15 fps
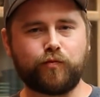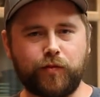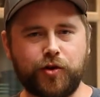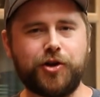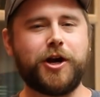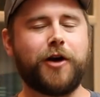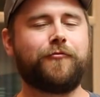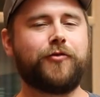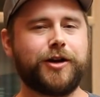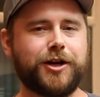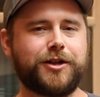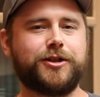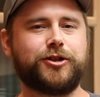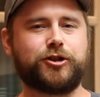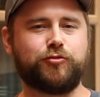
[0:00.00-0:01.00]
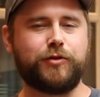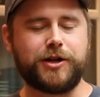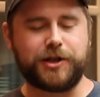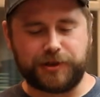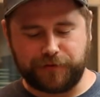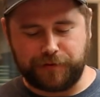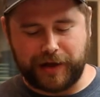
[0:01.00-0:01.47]
You definitely get the
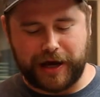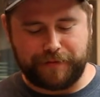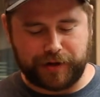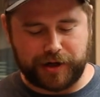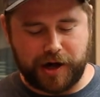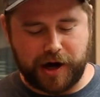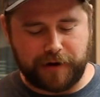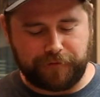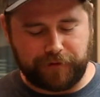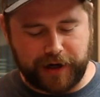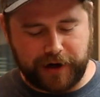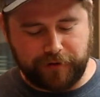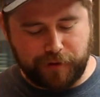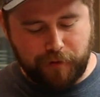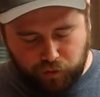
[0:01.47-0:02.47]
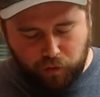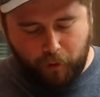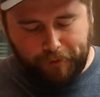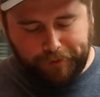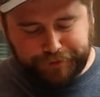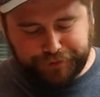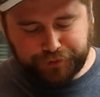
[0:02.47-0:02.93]
sweetness from that pecan flavor.
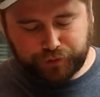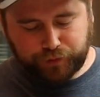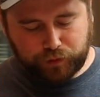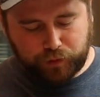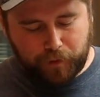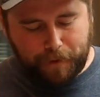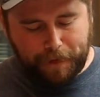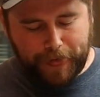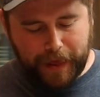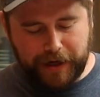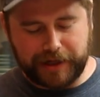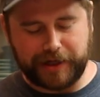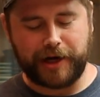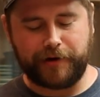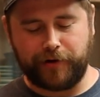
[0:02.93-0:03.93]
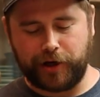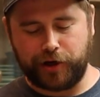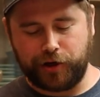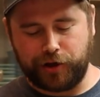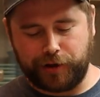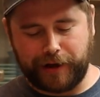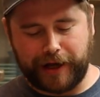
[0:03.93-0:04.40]
It gave it a
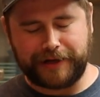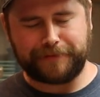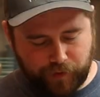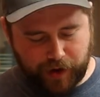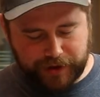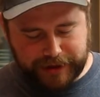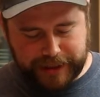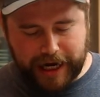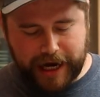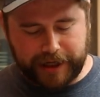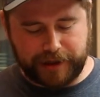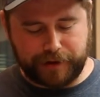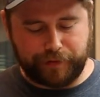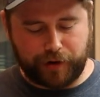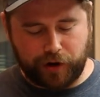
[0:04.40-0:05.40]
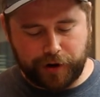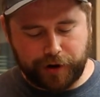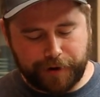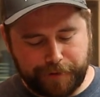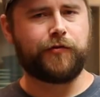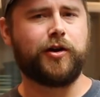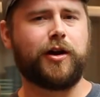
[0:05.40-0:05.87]
good like tacky
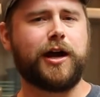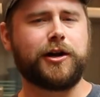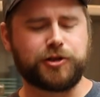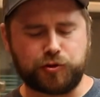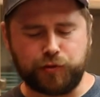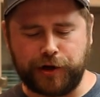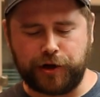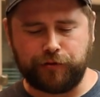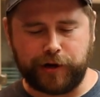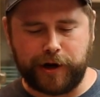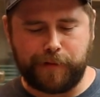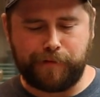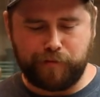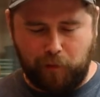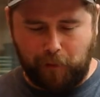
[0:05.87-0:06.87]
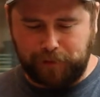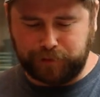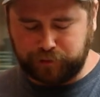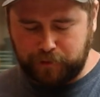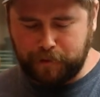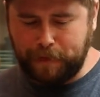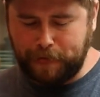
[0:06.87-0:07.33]
bark. If you like a sweeter rib,
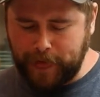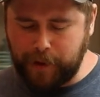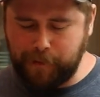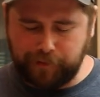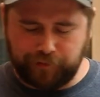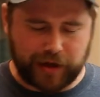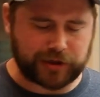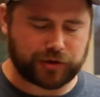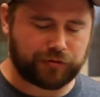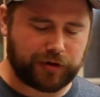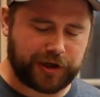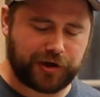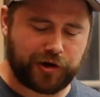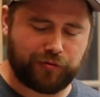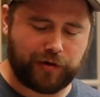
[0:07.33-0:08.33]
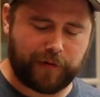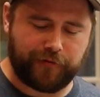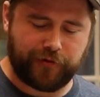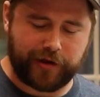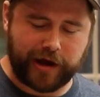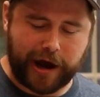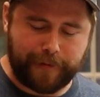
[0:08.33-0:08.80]
that's a really good
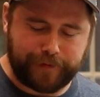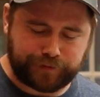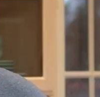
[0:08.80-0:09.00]
rub for that.